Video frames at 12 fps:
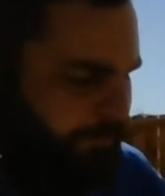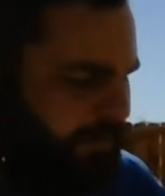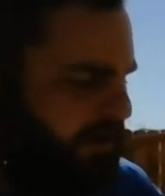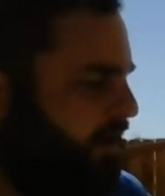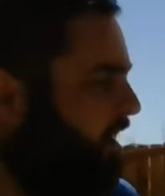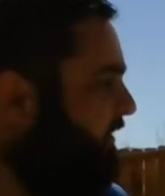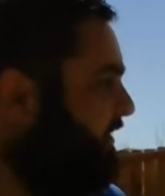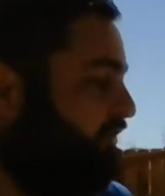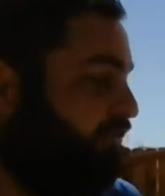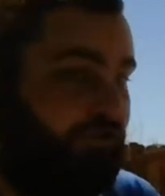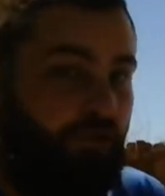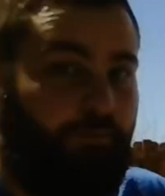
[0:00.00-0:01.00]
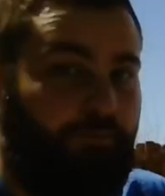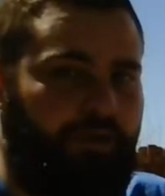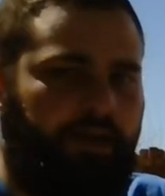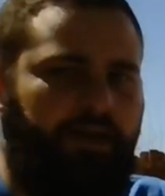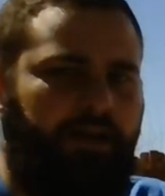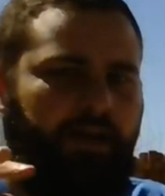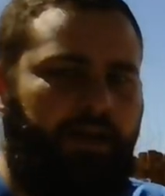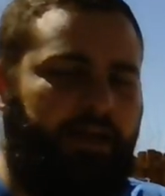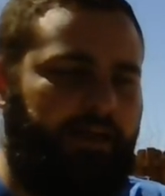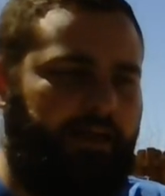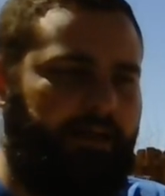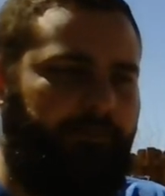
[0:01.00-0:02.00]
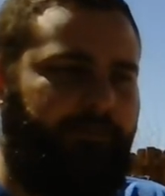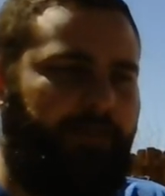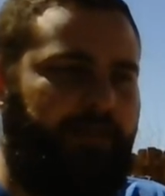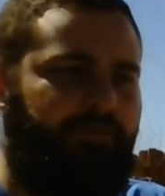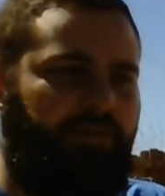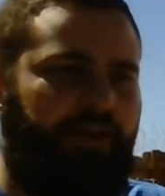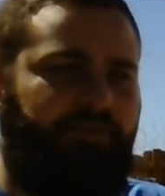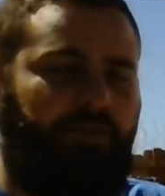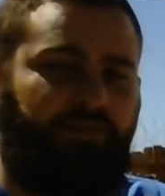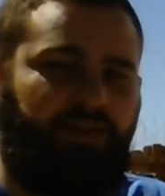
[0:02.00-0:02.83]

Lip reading: because it's so big, they think that